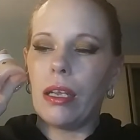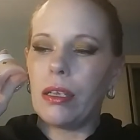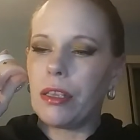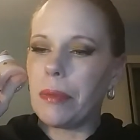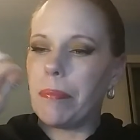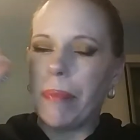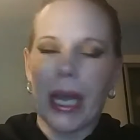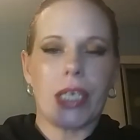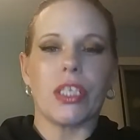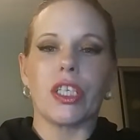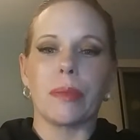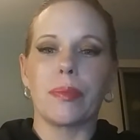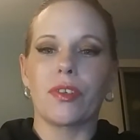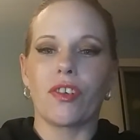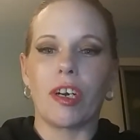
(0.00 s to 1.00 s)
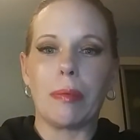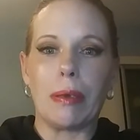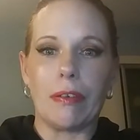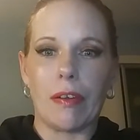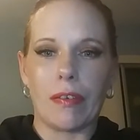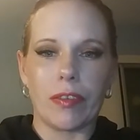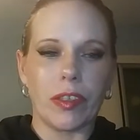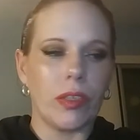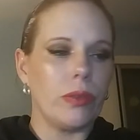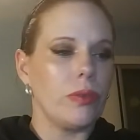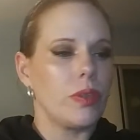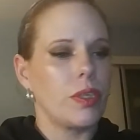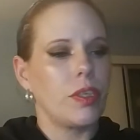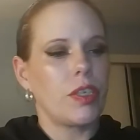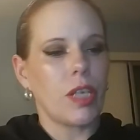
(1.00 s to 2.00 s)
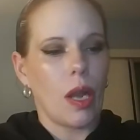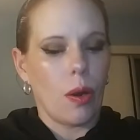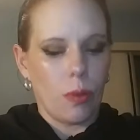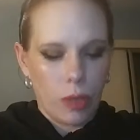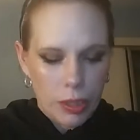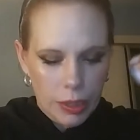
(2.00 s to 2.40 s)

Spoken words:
the best lip scrub I've ever used. So,